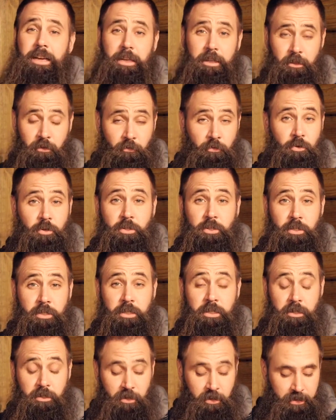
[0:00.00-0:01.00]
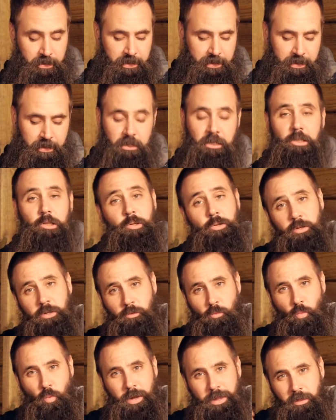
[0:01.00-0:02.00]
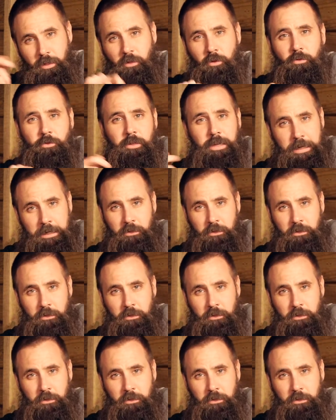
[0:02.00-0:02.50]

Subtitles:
and the versatility included with those